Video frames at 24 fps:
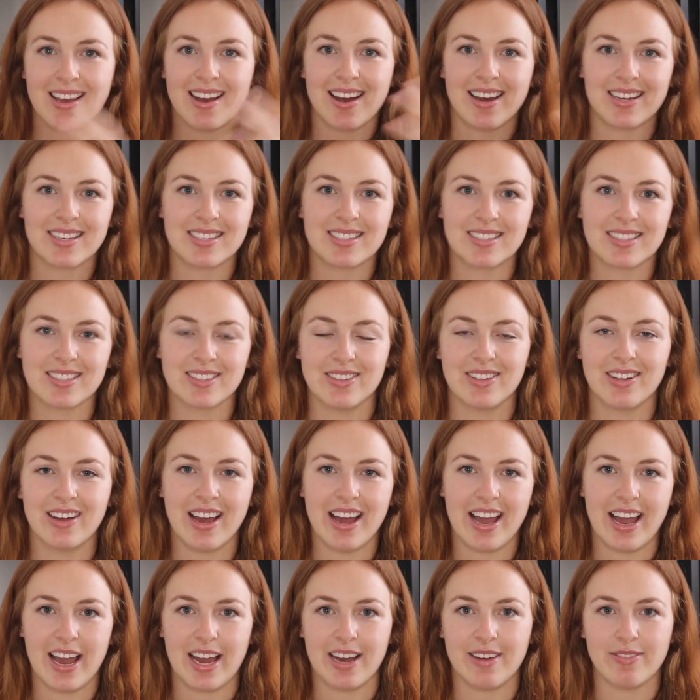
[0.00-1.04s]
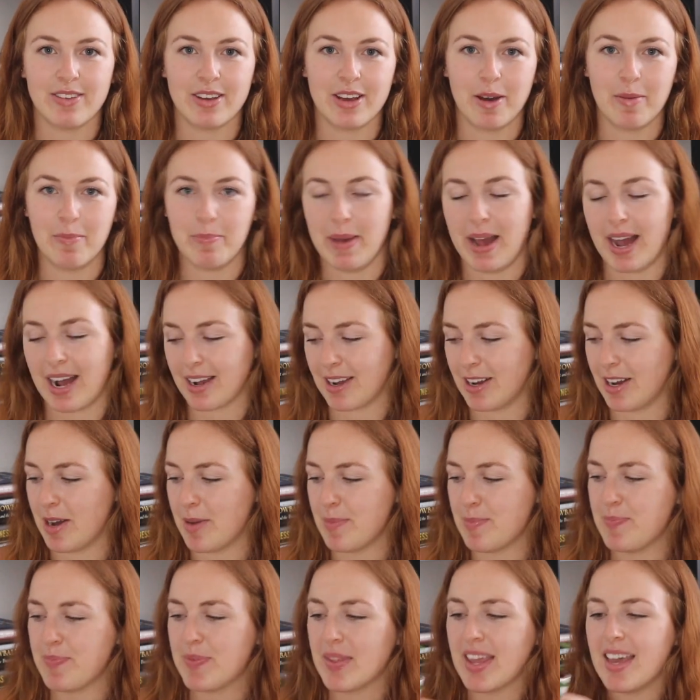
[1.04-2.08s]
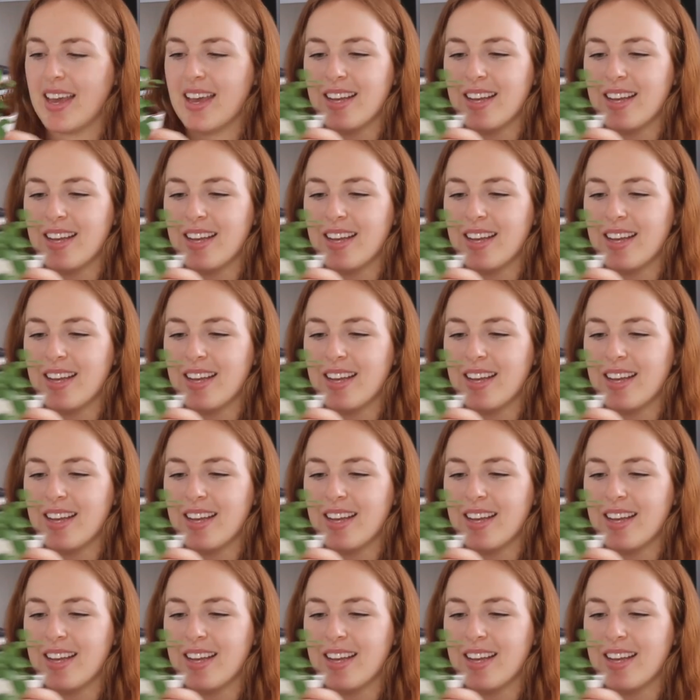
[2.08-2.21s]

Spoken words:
I still have a backup.